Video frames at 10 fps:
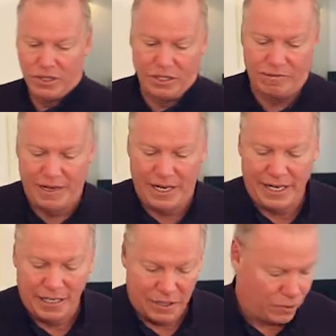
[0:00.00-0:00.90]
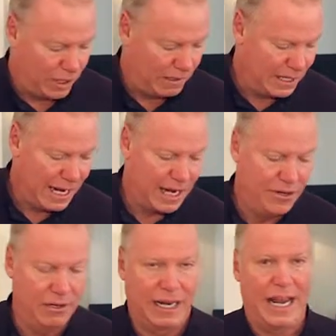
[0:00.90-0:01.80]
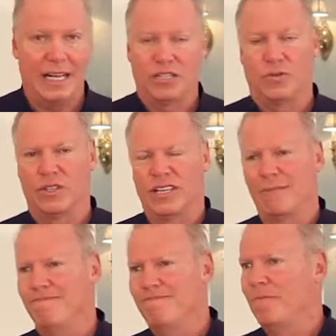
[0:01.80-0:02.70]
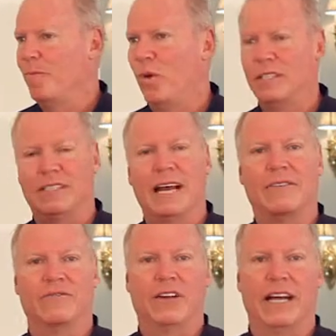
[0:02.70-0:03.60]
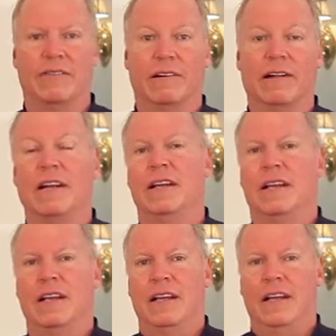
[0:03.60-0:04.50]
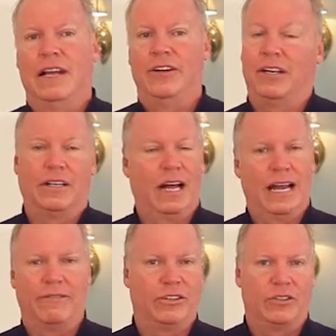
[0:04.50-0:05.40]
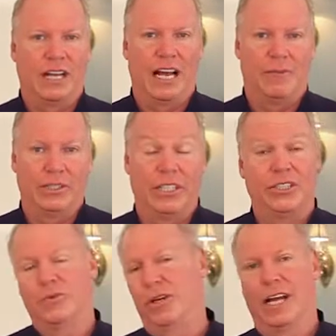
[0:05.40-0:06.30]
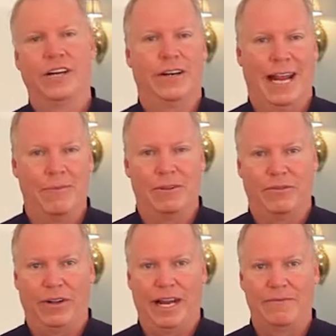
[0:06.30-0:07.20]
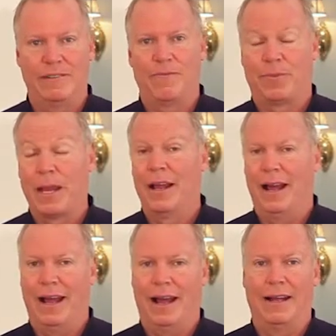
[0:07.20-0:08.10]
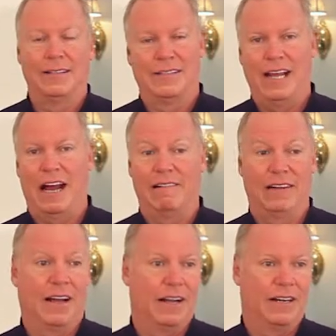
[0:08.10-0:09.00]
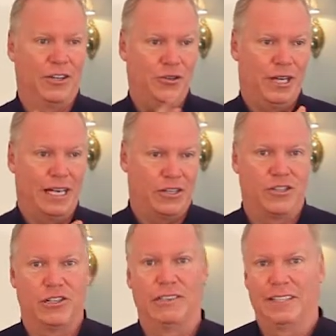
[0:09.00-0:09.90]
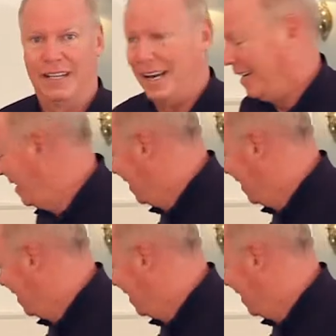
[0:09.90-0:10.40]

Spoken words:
ingredients where, again, your guests will say, what's that flavor? And you can kind of have a little competition. Well, can you name the flavor? Ah, tarragon. You get dessert tonight.